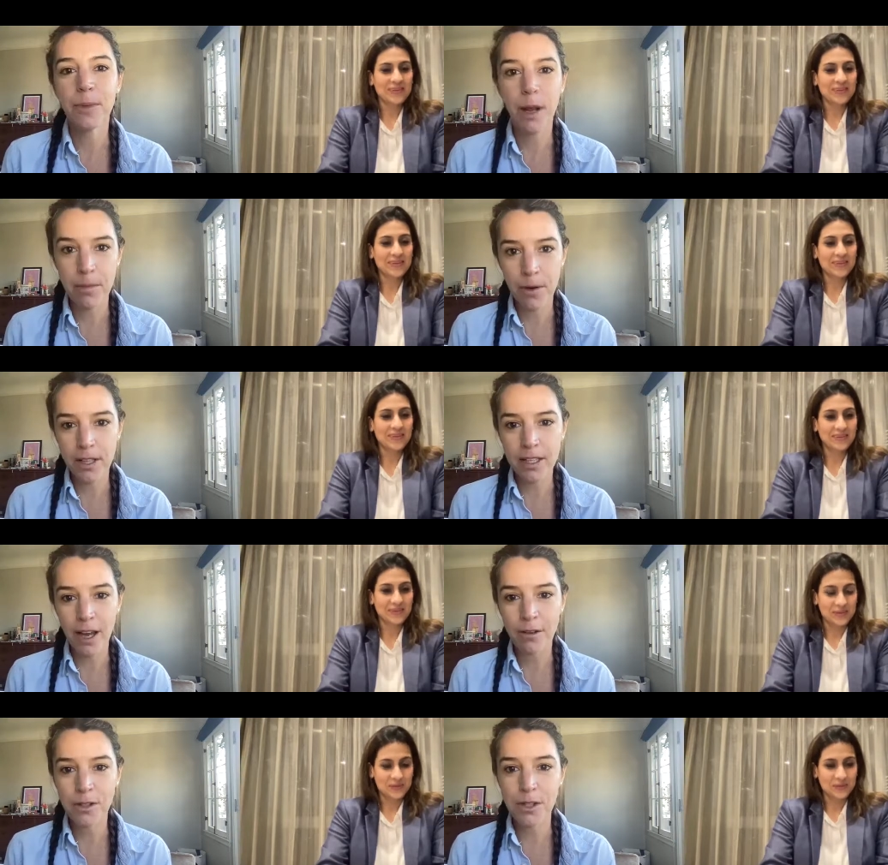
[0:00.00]
Speaker 1: primarily
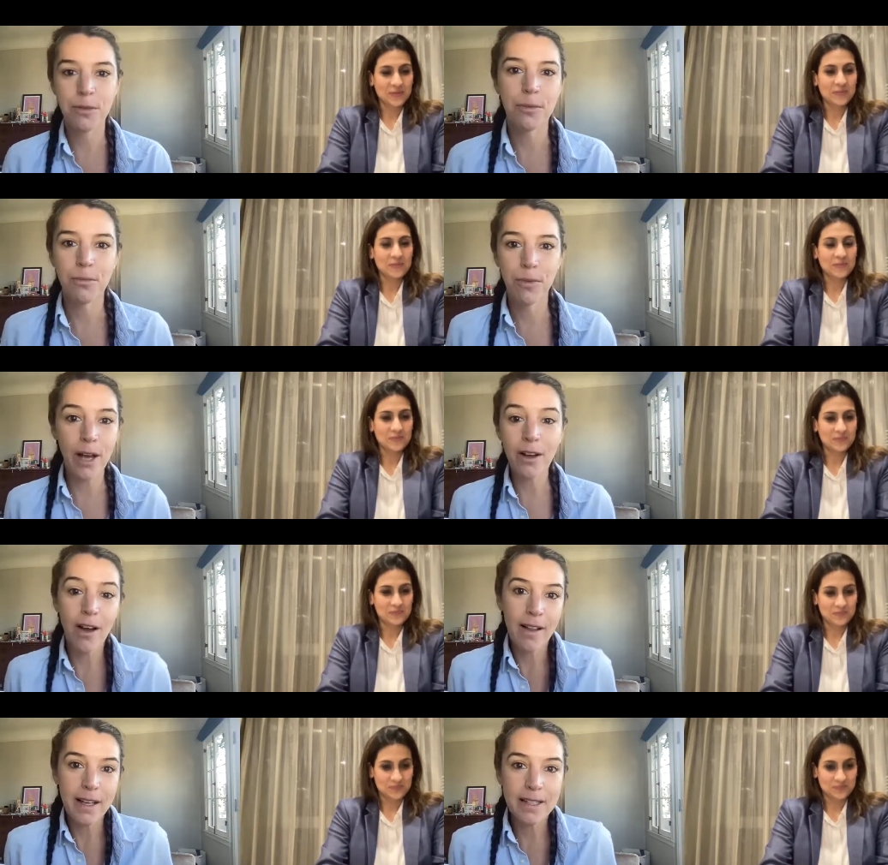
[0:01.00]
now do what I
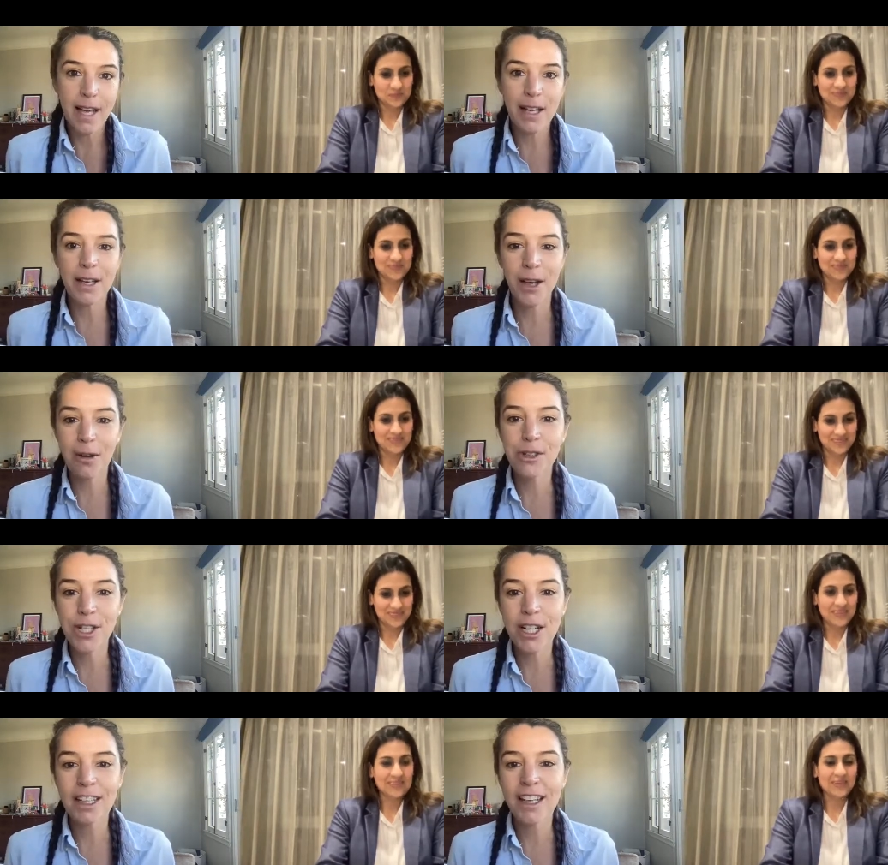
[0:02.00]
call anxiety
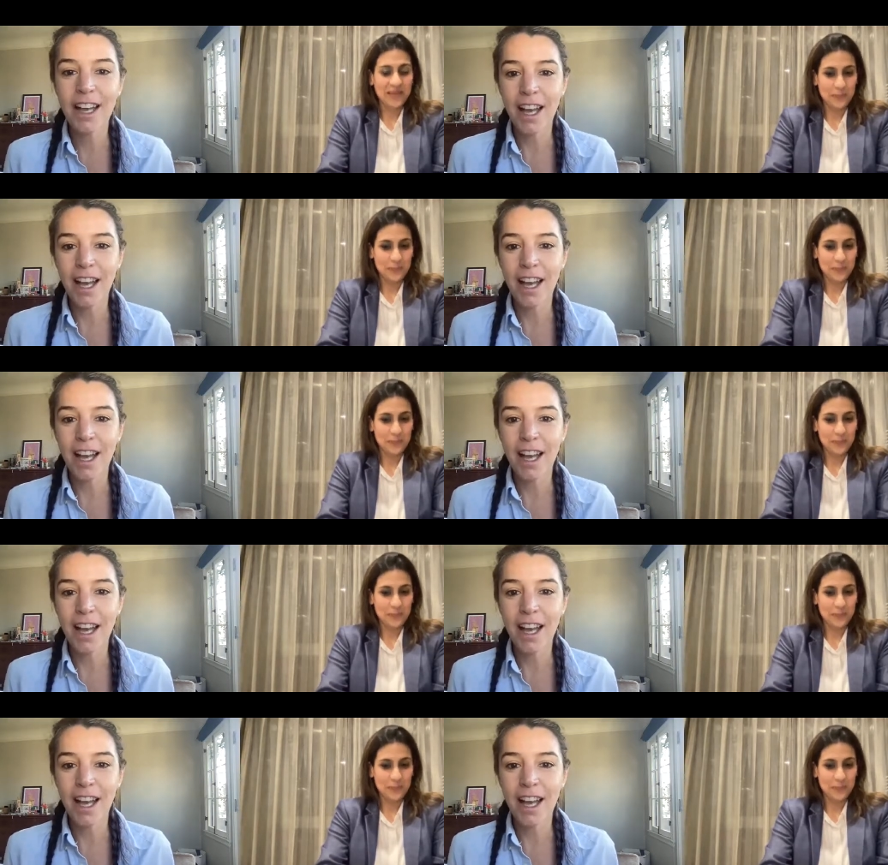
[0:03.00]
coaching.